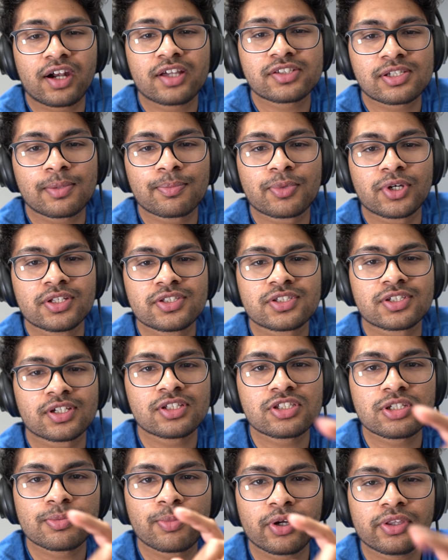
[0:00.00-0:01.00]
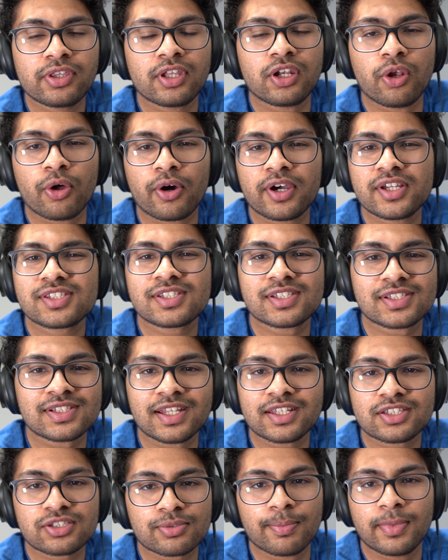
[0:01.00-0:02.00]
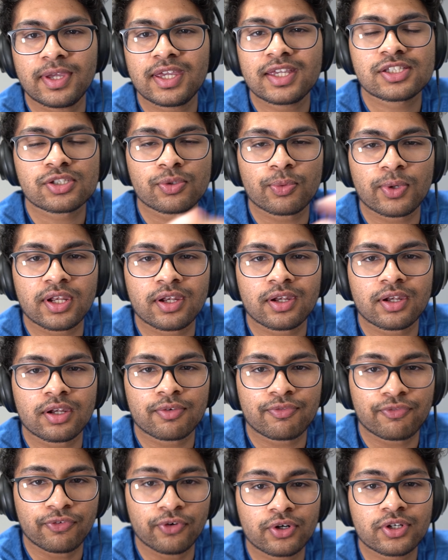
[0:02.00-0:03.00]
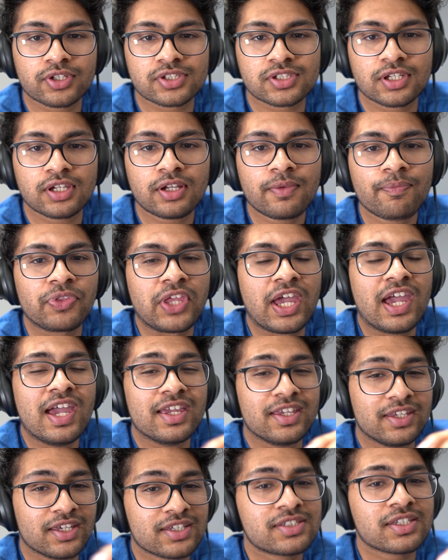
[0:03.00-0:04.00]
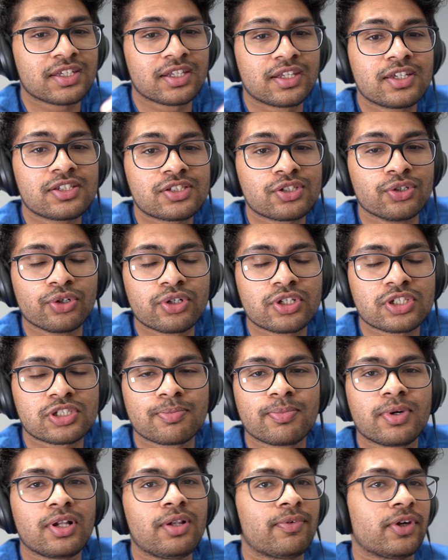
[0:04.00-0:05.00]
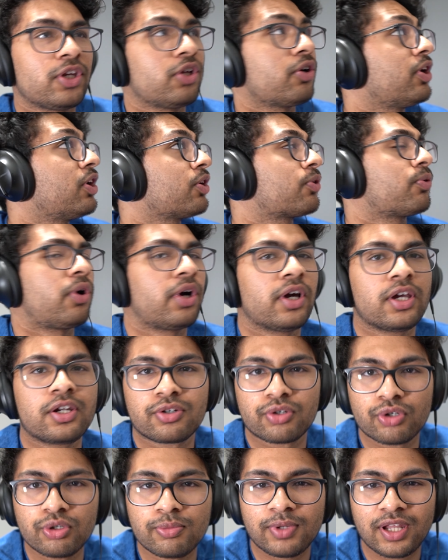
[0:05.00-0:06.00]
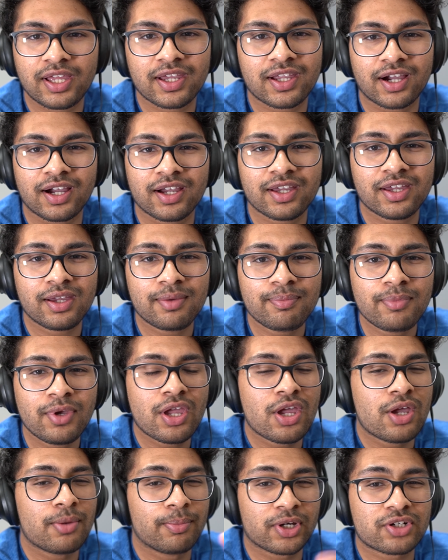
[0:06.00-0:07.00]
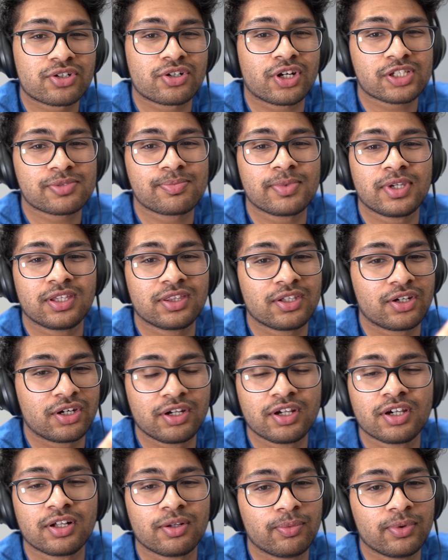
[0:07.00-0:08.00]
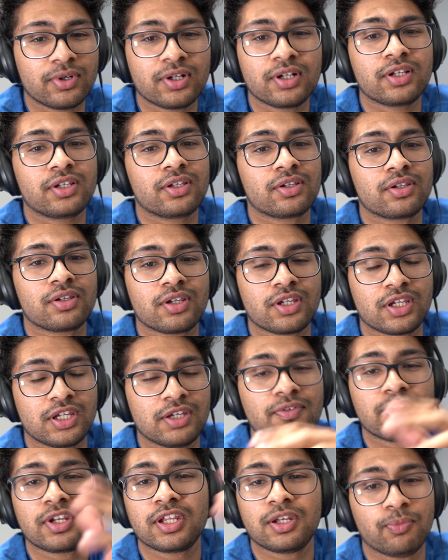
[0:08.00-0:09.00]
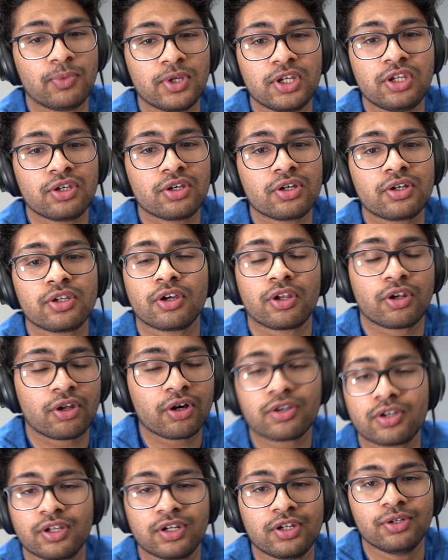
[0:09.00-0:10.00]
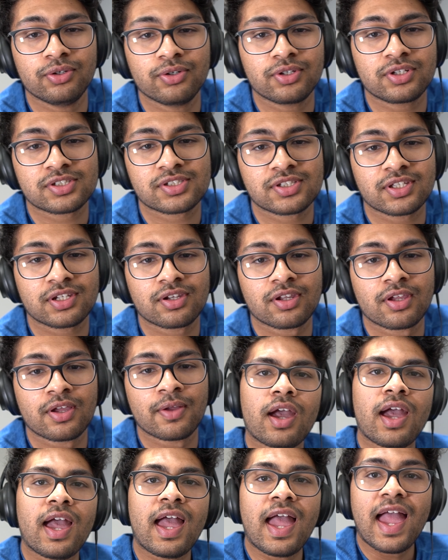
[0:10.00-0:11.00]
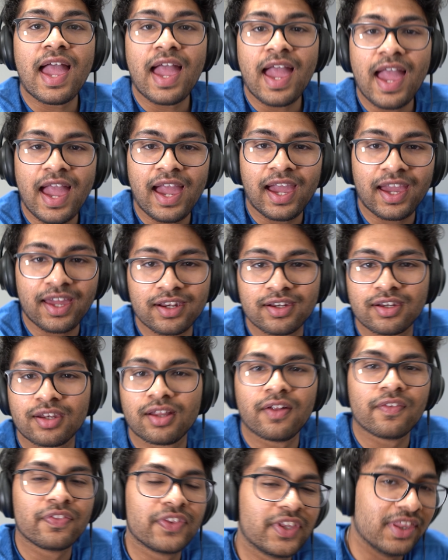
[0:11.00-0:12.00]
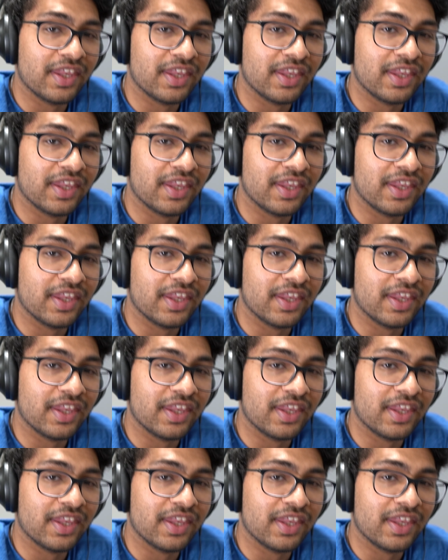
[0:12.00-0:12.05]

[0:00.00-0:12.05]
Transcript: are some concerns about the noise this lens makes when focusing. Yes, it is noticeable when you're in a quiet room like I am, but trust me, in the real world, even in video, you're not gonna notice it. And the